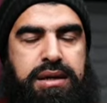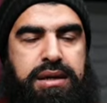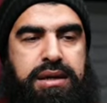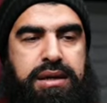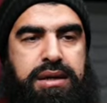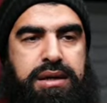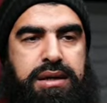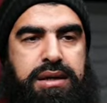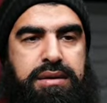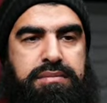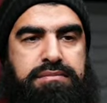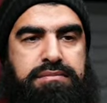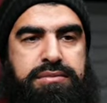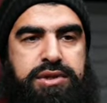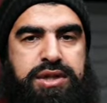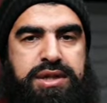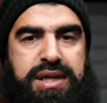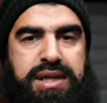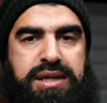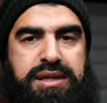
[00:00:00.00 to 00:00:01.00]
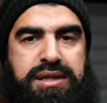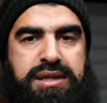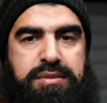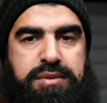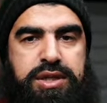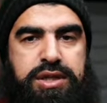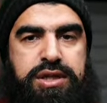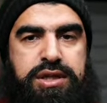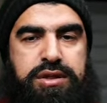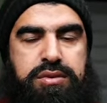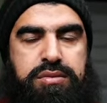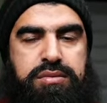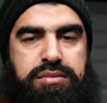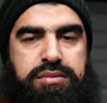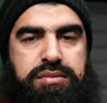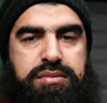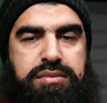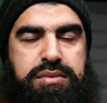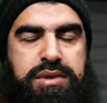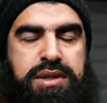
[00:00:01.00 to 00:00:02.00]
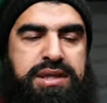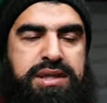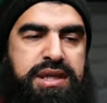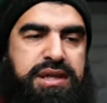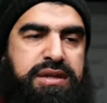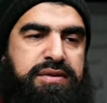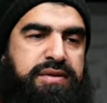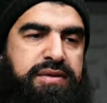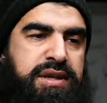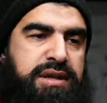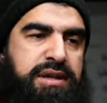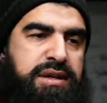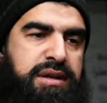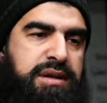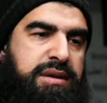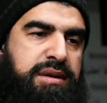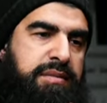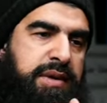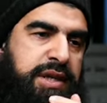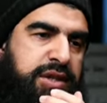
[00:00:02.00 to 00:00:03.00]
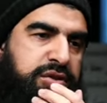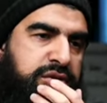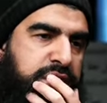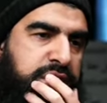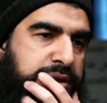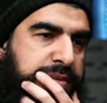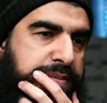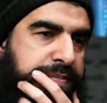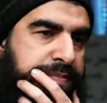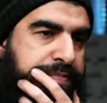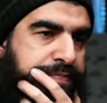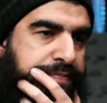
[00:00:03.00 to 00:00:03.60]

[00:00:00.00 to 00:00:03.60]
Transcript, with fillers: um, she's entered the masjid in the state of menstruation.